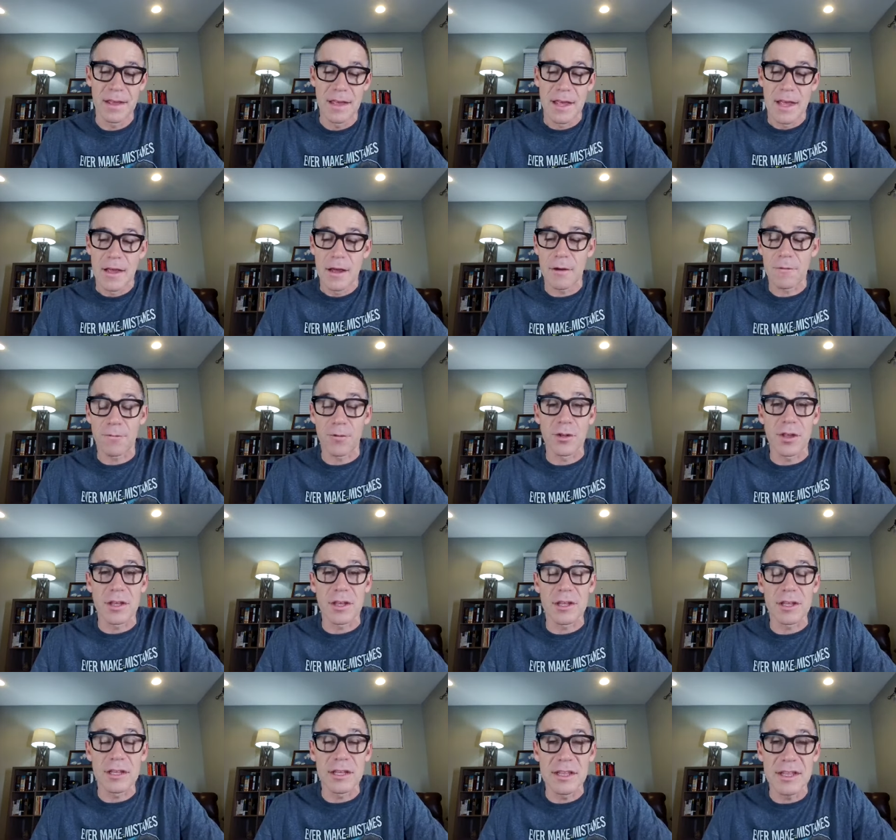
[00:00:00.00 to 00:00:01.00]
Now, for
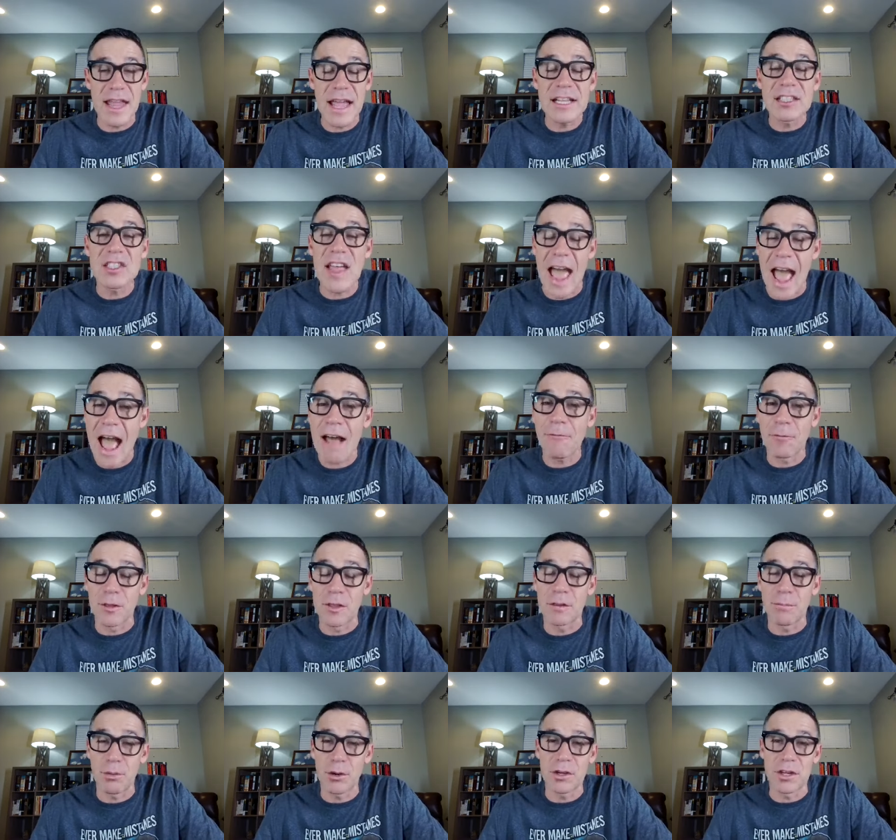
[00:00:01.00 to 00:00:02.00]
the next half of
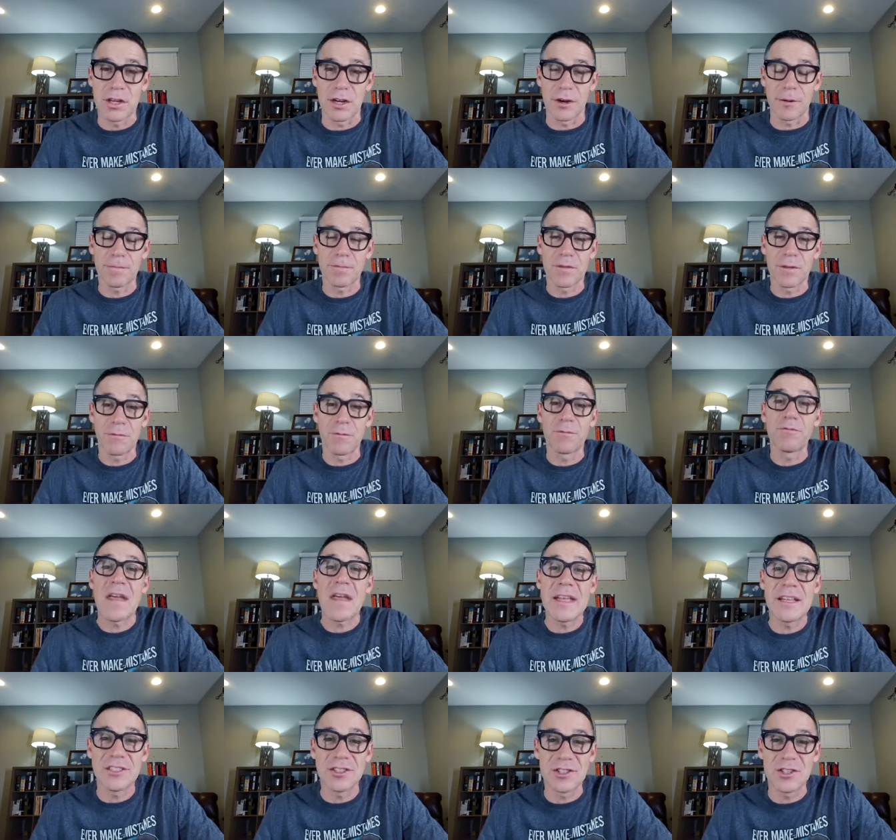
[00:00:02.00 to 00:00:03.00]
the book here,
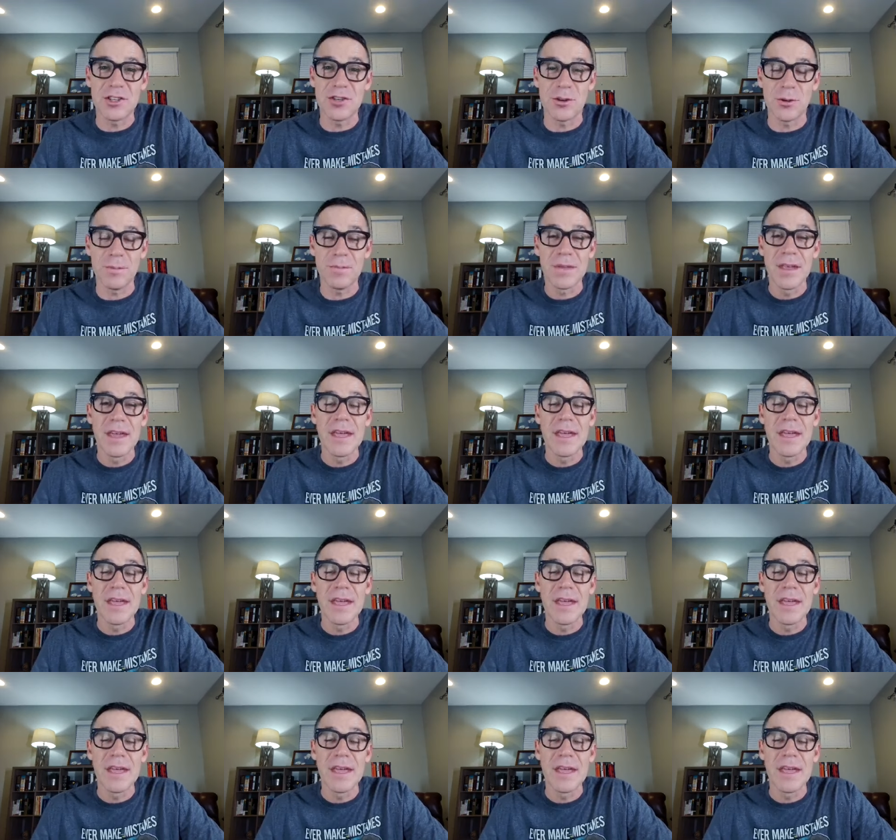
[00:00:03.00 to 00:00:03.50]
phase two,